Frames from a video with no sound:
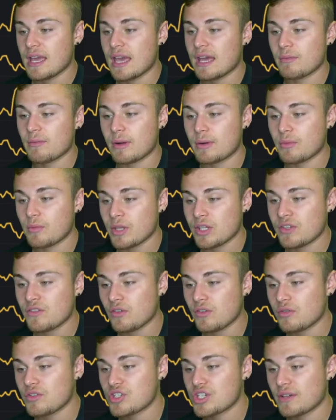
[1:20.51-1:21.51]
And when we
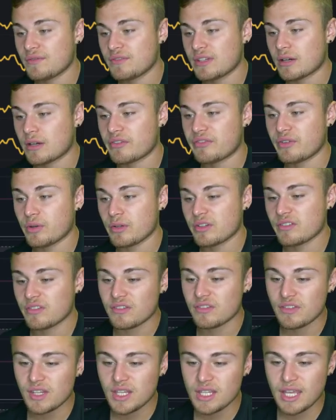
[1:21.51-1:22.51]
do shift our
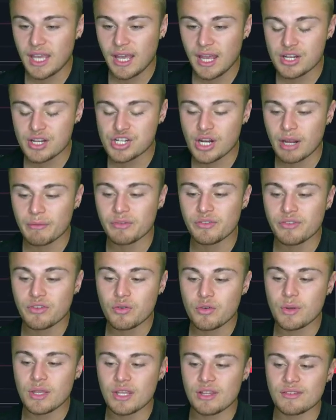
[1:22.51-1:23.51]
focus to Zcash, I was
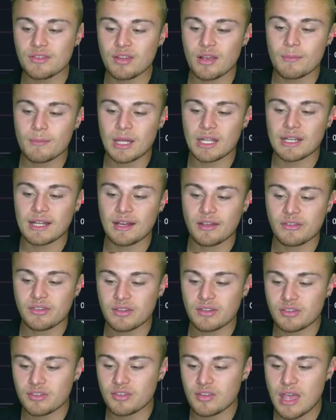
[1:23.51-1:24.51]
doing some
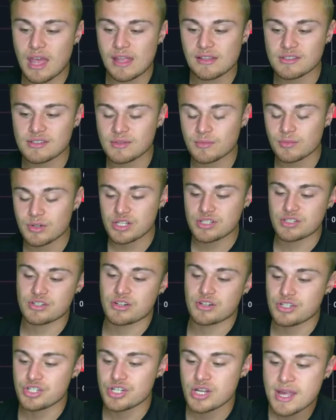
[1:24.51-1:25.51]
analysis and some
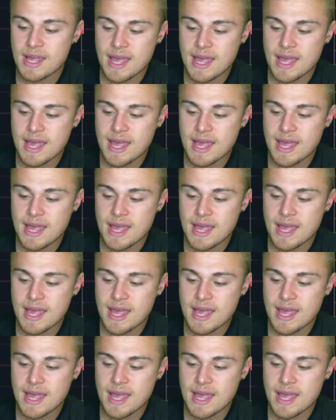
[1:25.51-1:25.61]
research,